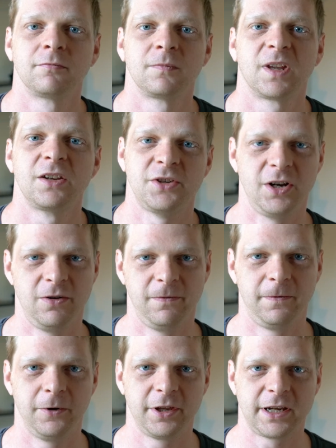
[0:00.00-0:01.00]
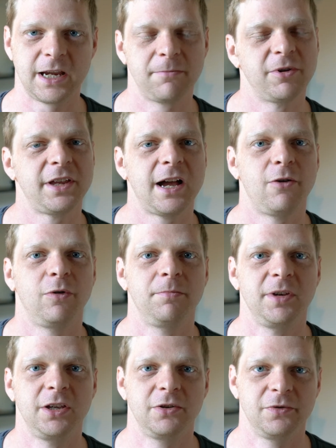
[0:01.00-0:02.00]
So for the camera that I will
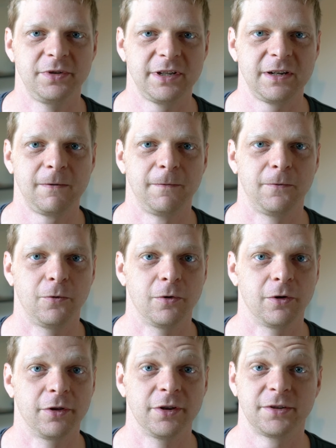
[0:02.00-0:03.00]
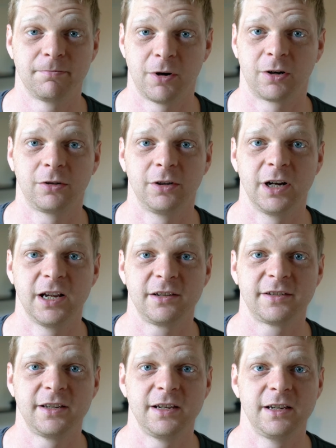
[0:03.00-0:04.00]
be using for the sparkler
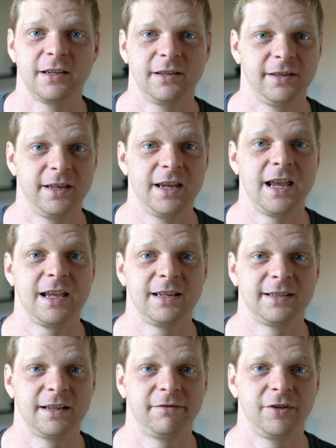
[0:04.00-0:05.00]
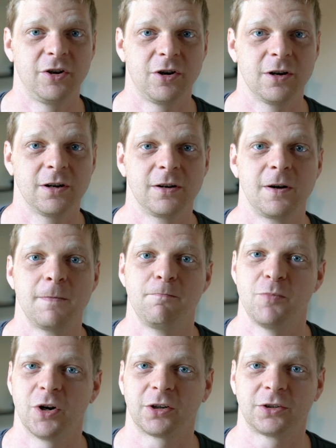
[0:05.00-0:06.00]
exit is the A7R
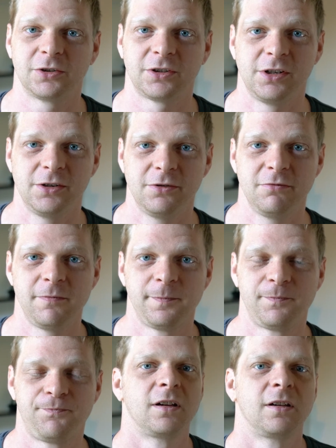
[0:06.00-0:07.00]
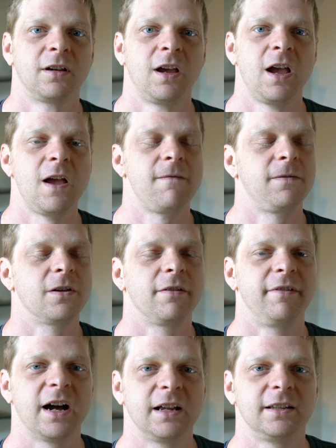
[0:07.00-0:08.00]
Mark II. If you have
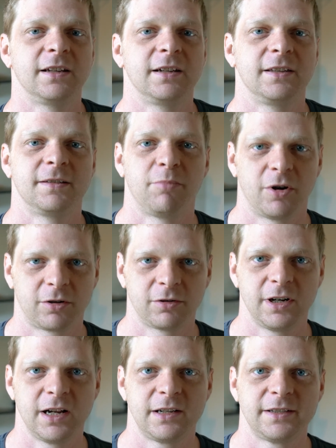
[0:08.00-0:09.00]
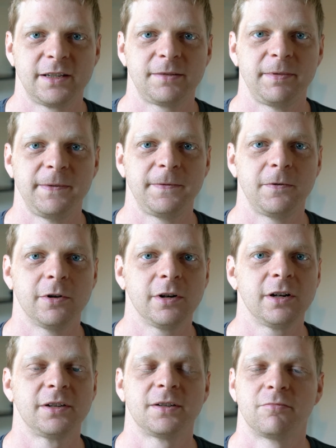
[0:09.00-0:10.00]
not done sparkler exits
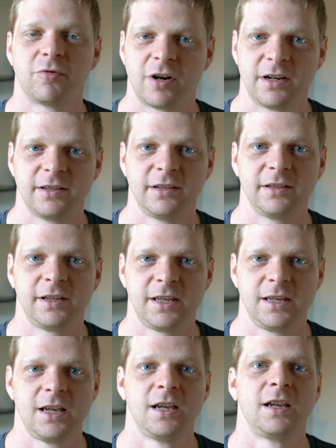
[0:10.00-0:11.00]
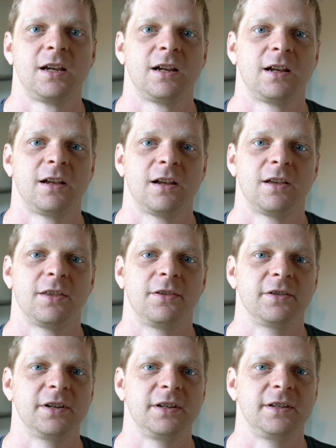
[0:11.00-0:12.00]
before, surprisingly,
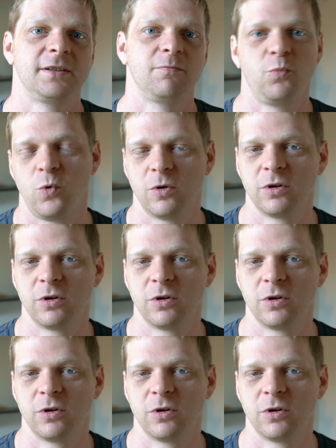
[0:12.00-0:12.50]
there is more